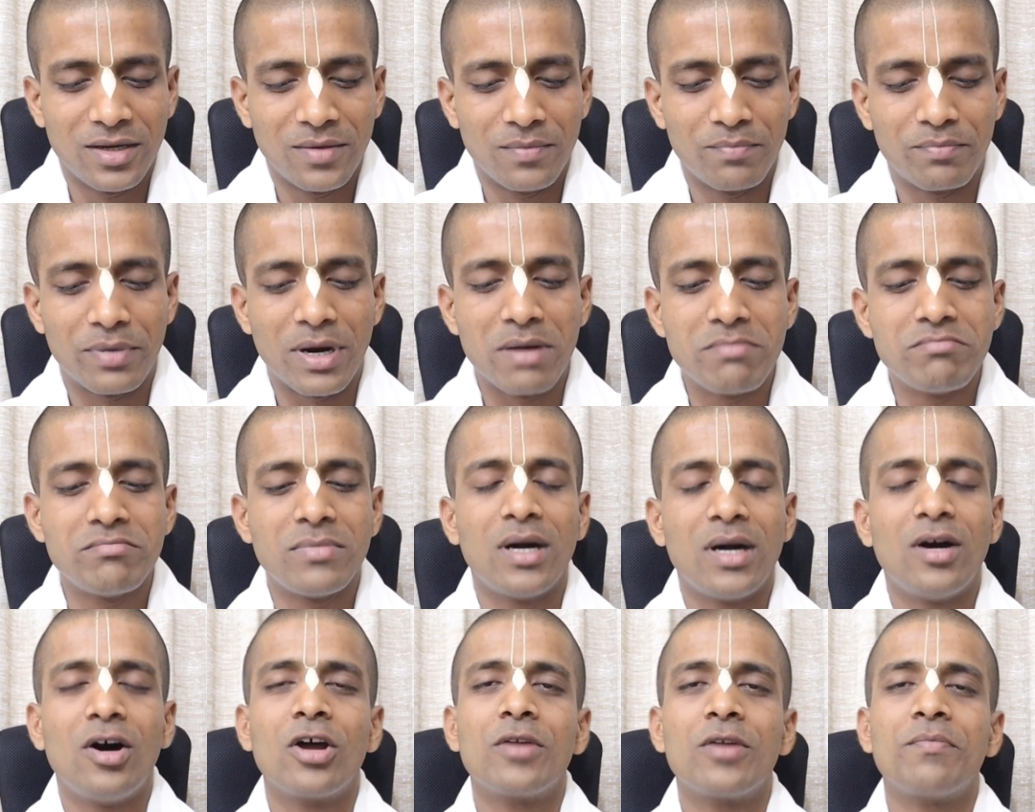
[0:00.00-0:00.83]

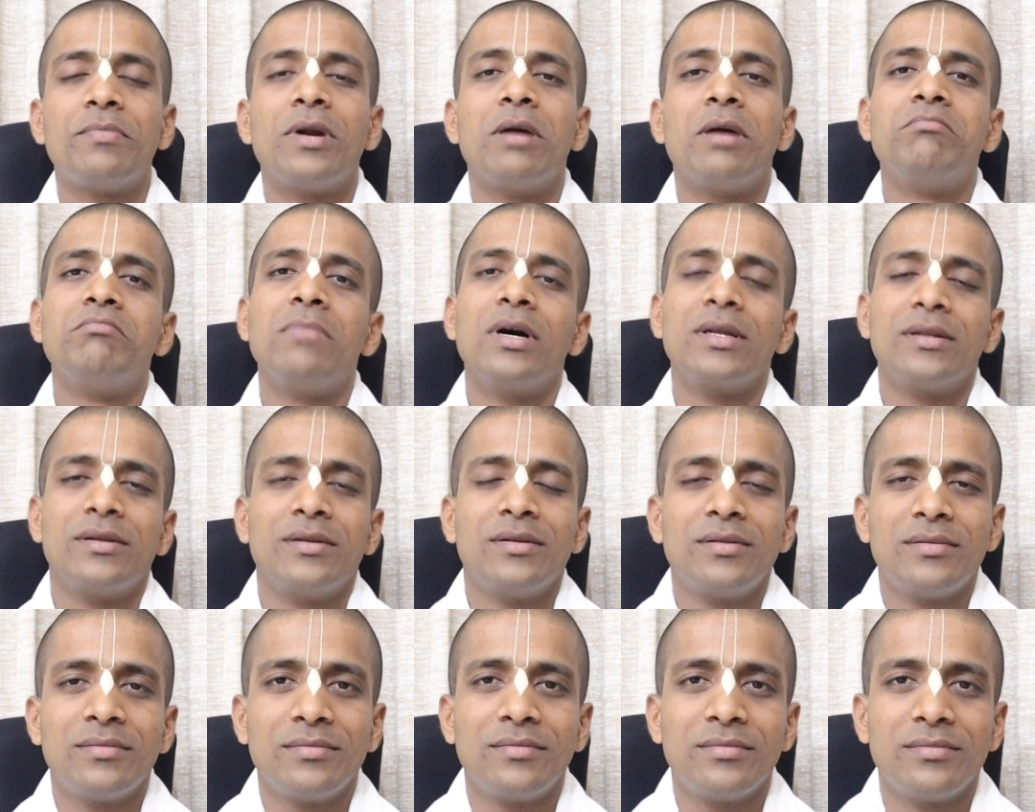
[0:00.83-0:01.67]
Brahma or
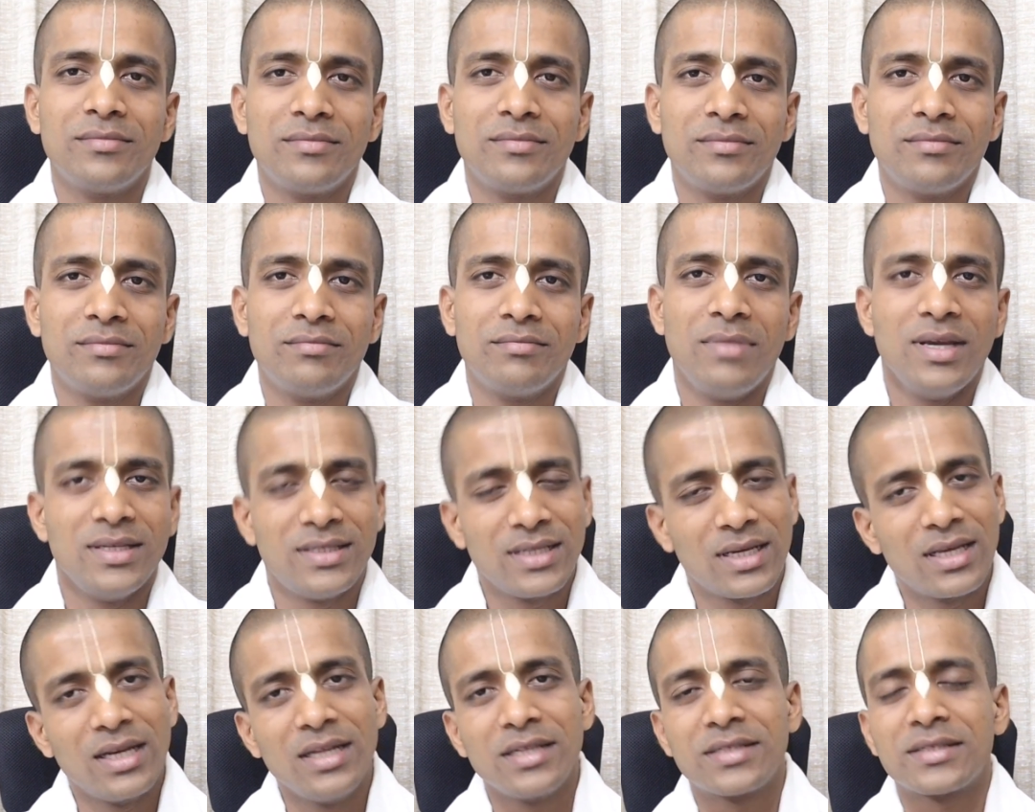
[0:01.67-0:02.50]
Brahman
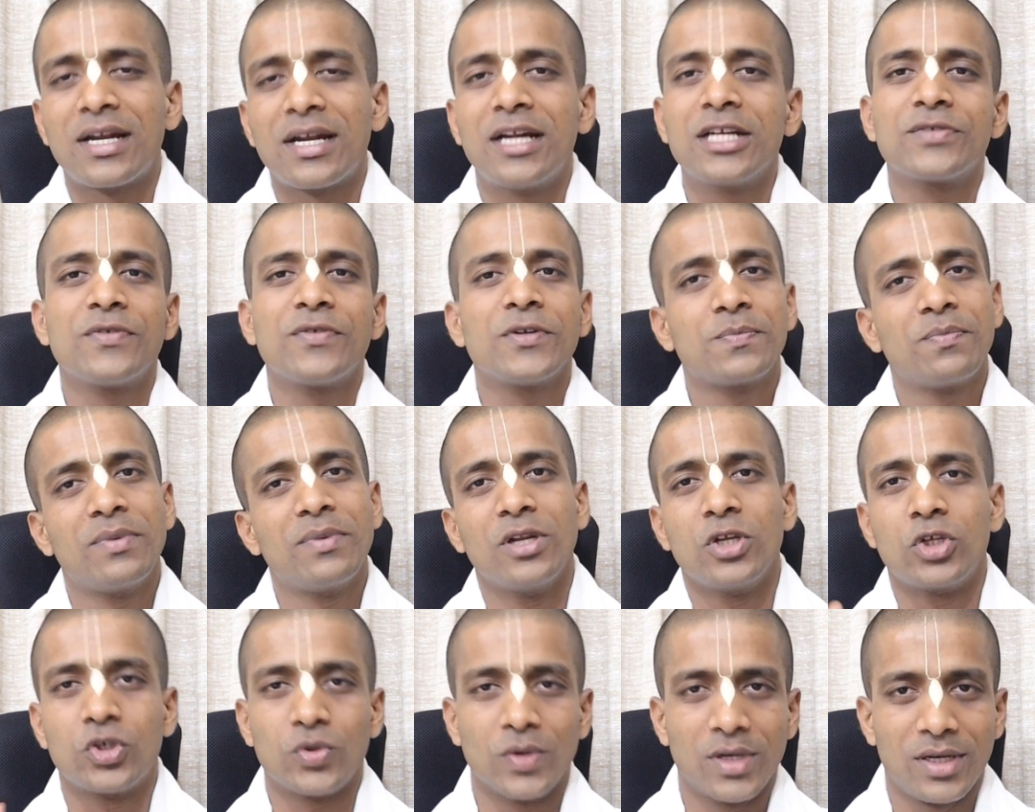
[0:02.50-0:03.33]
basically stands for
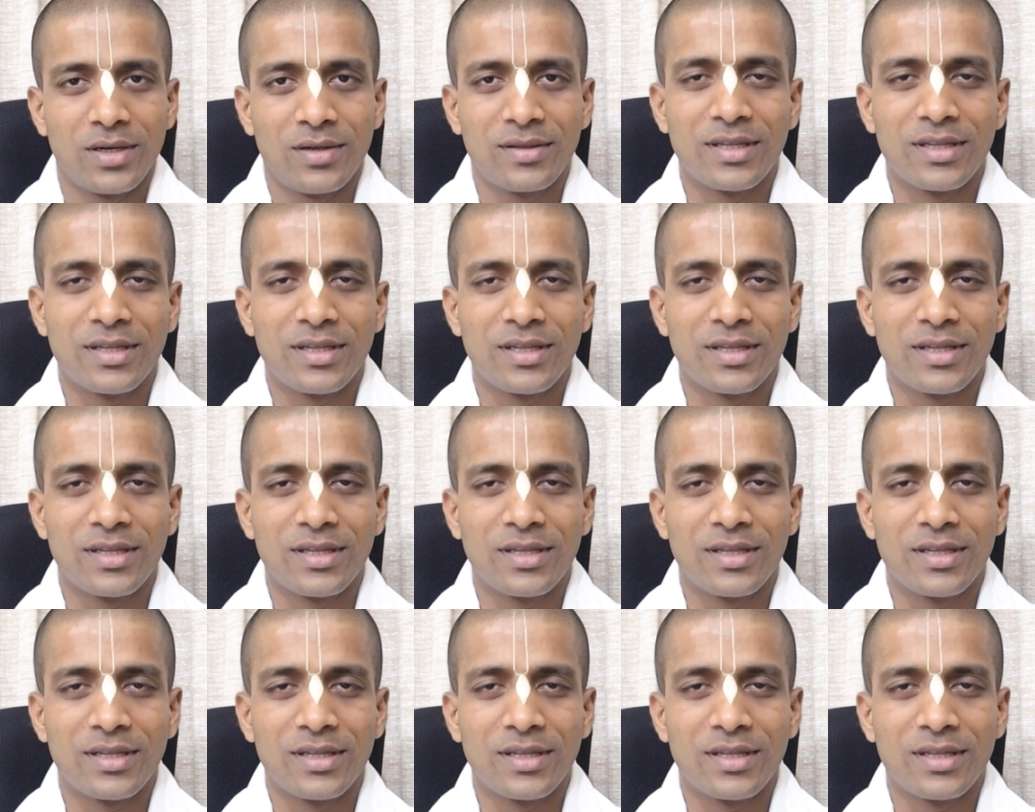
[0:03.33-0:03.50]
spiritual.